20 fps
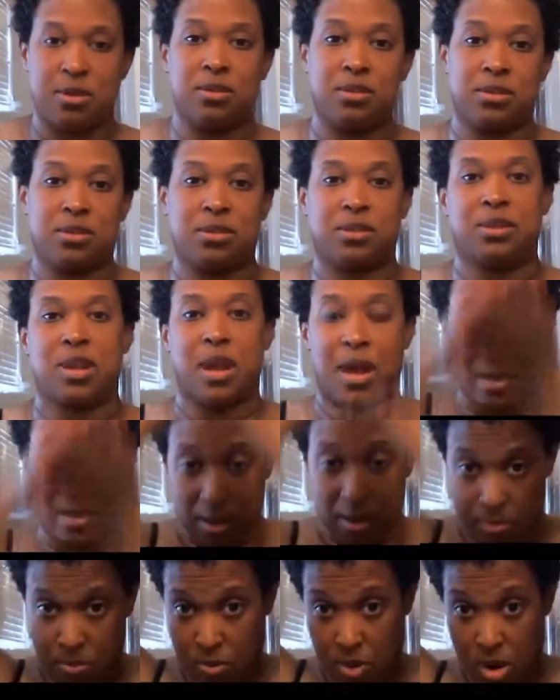
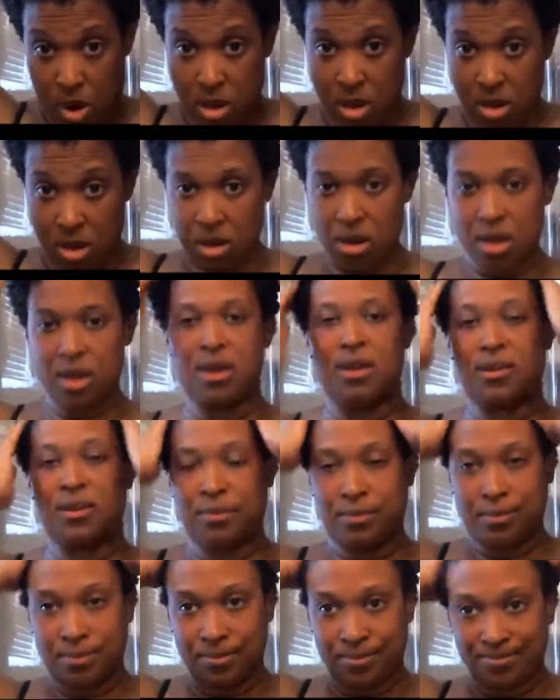styling product
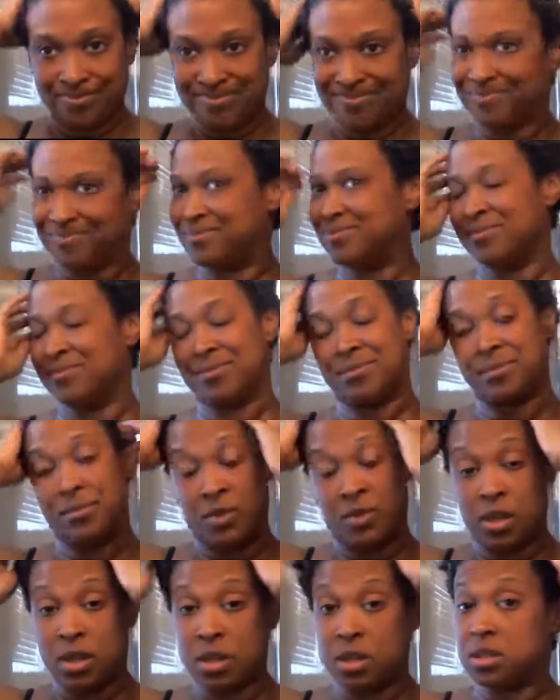line,
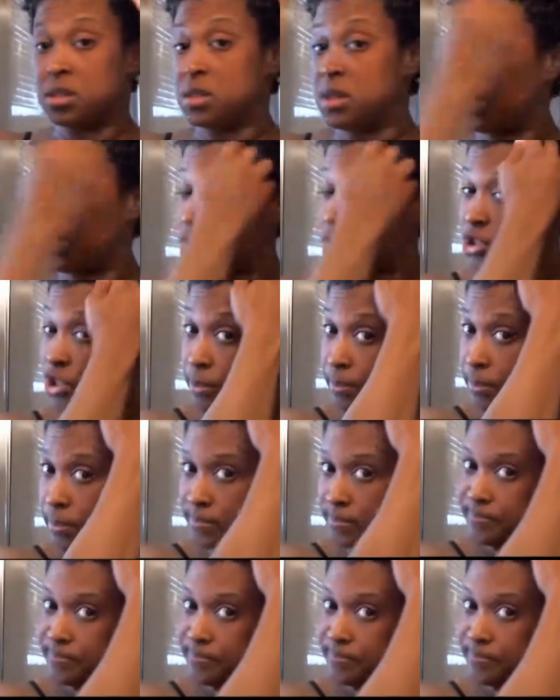it is not cheap.